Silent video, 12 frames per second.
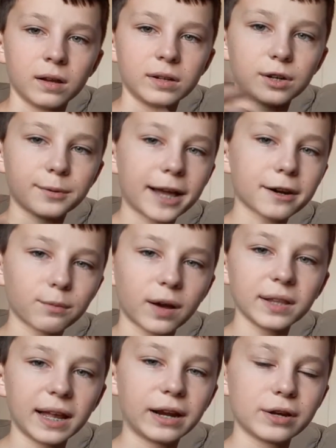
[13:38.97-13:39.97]
no matter
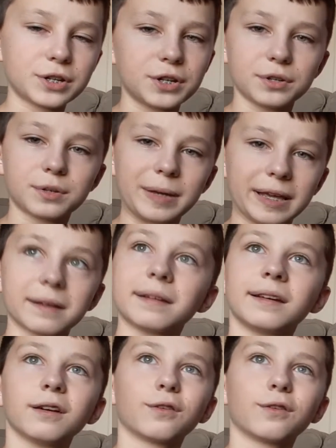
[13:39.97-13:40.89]
what language you speak,